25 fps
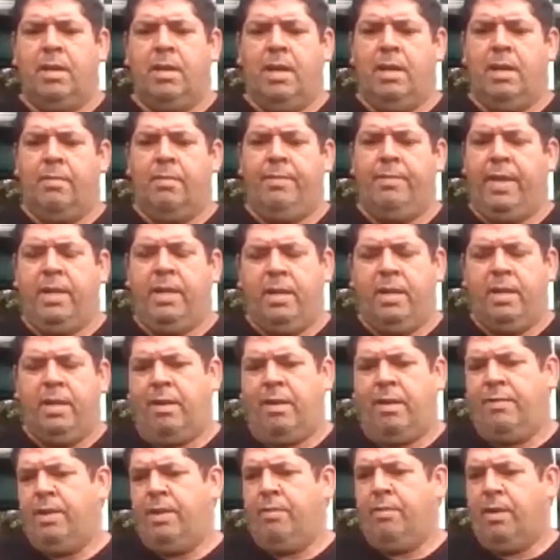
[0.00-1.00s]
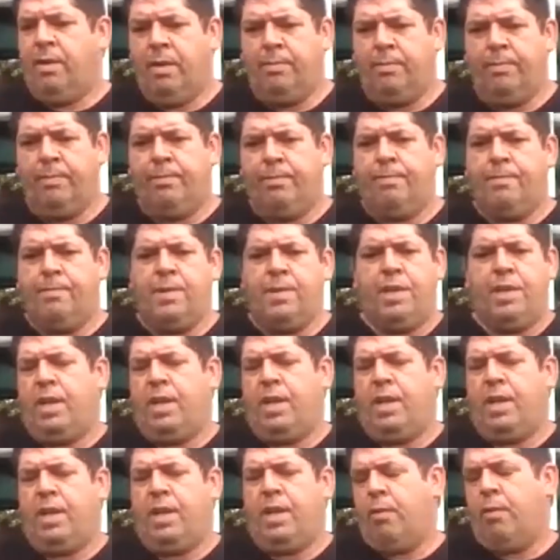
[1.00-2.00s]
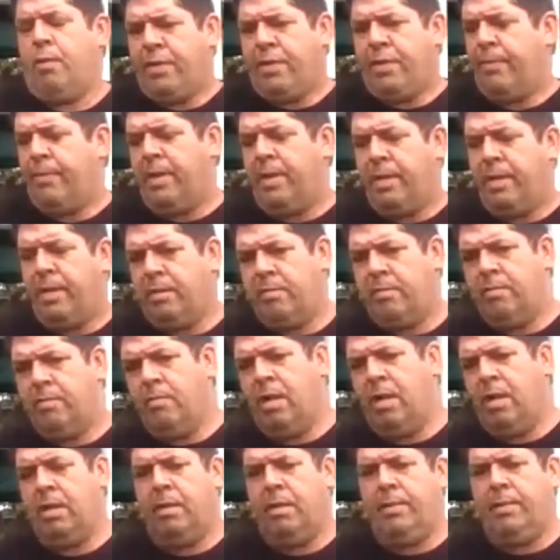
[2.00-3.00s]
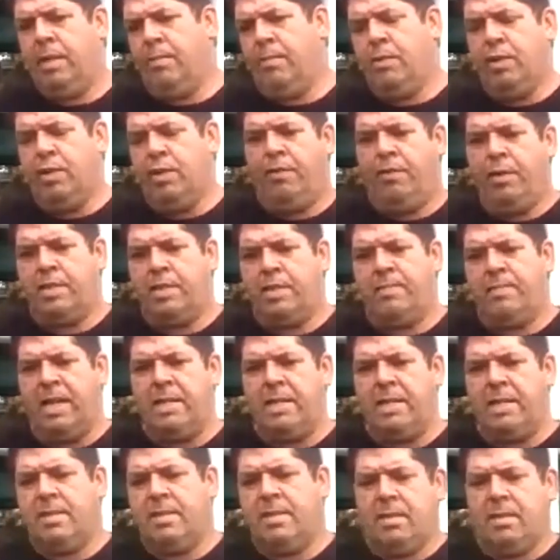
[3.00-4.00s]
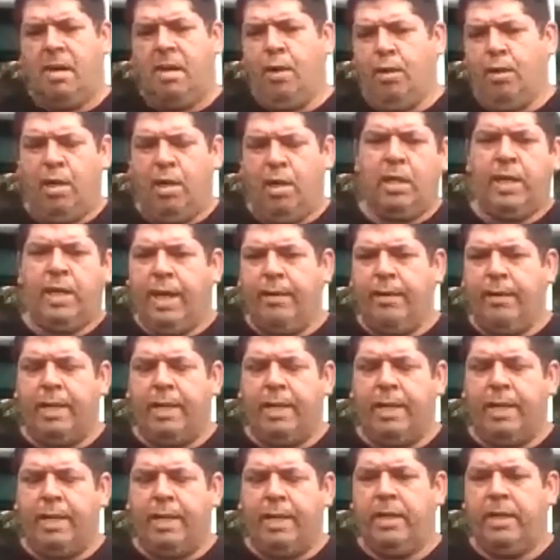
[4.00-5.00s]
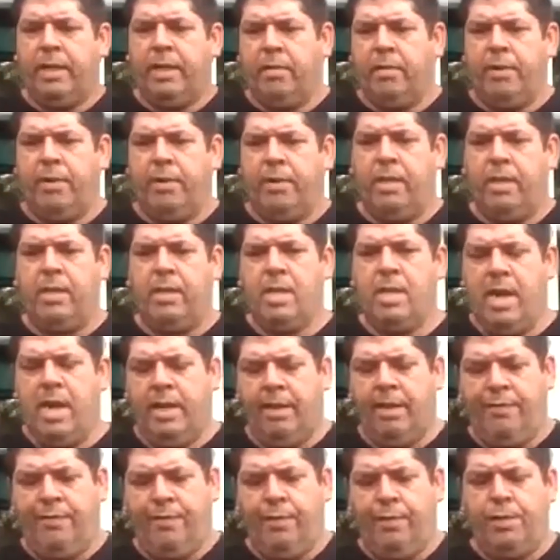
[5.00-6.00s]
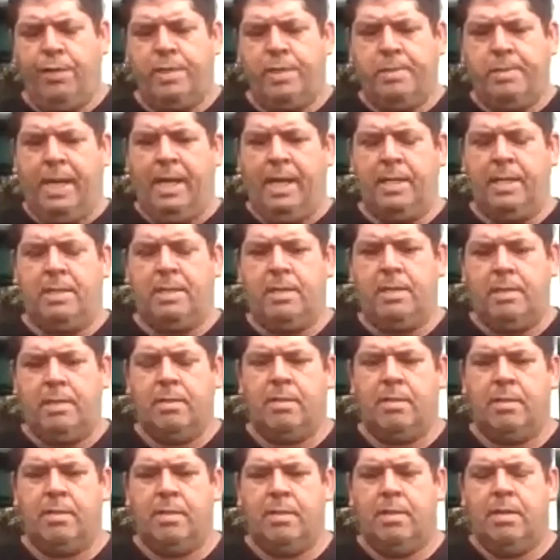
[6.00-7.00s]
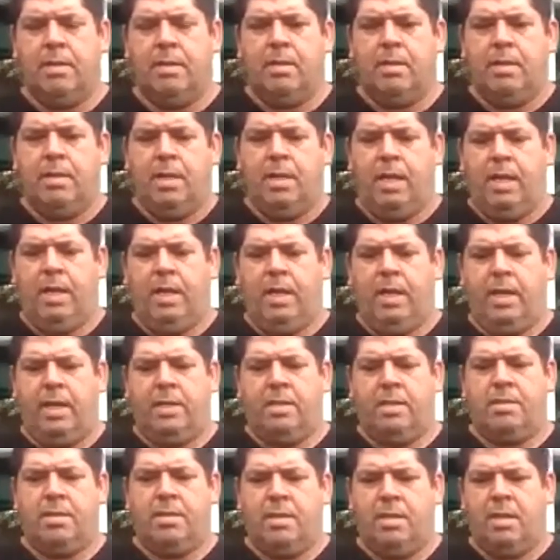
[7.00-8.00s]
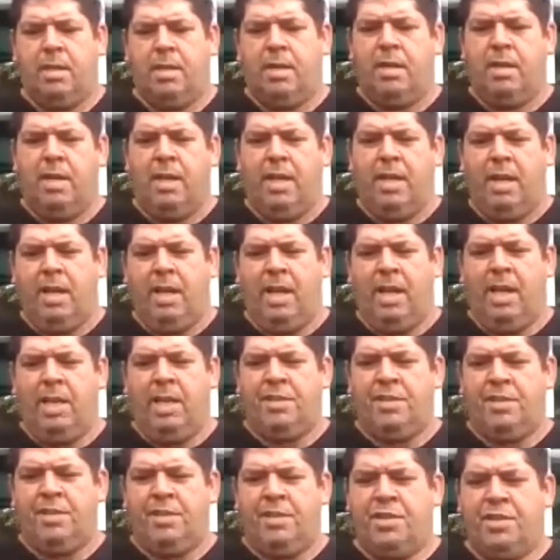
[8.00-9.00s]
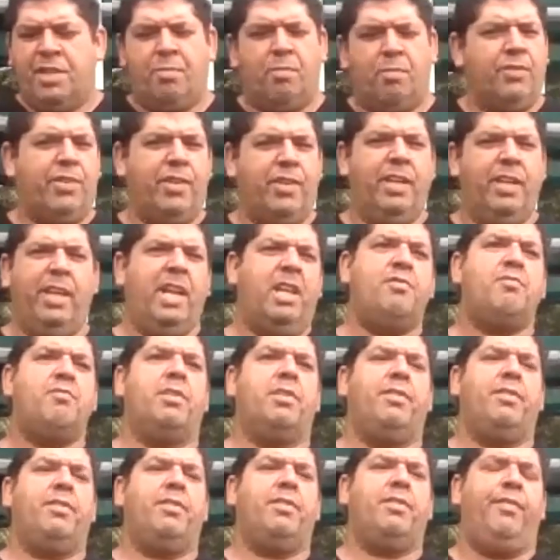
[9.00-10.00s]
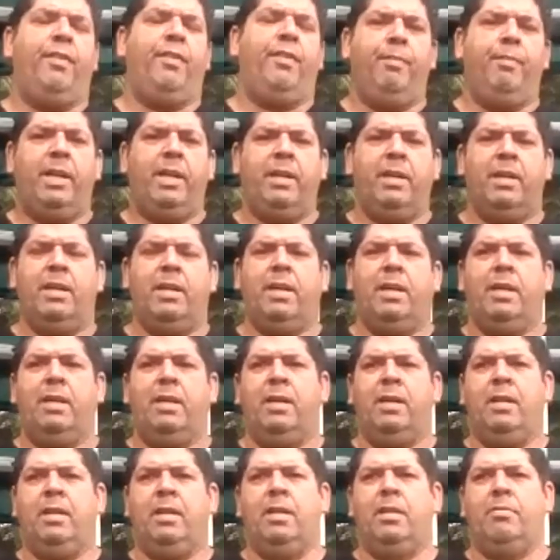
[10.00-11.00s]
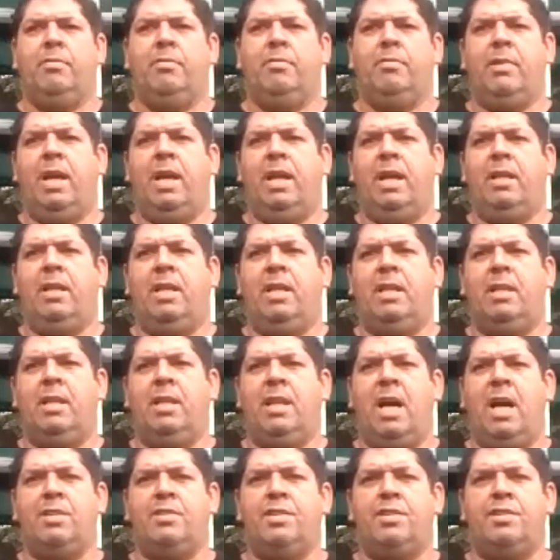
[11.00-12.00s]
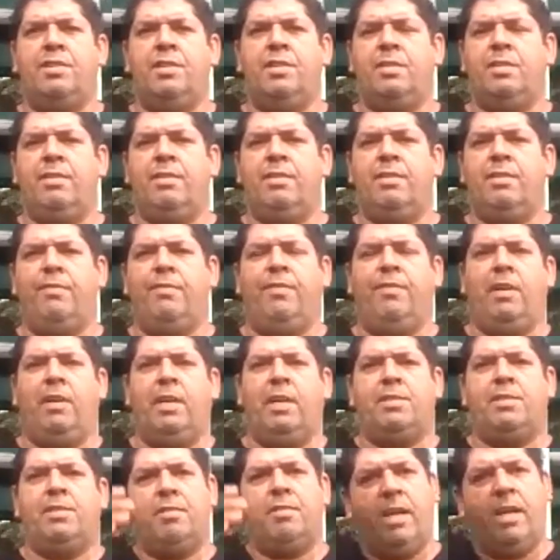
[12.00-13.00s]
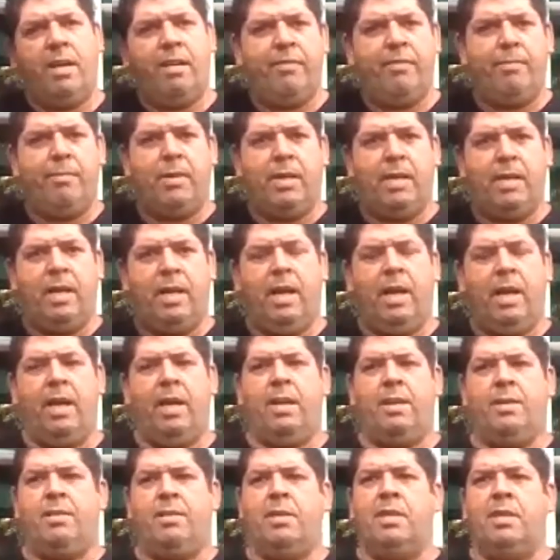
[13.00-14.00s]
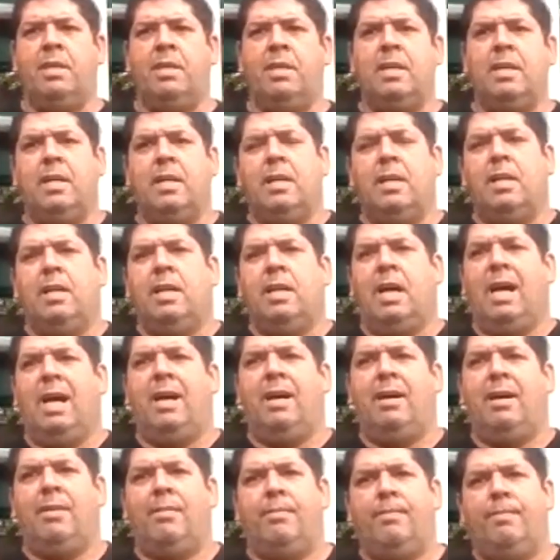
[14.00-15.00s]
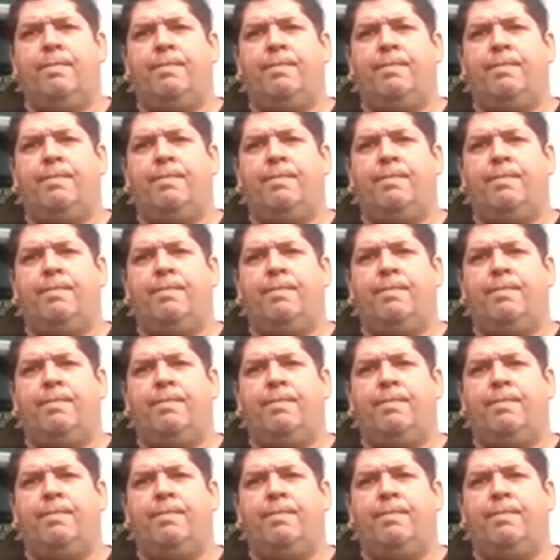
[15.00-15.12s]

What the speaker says: Peter, do you know what's happening in the bush food space? There's a whole lot going on in the native food space. And it just wasn't an interest for me. And that just used to fly straight over my head. And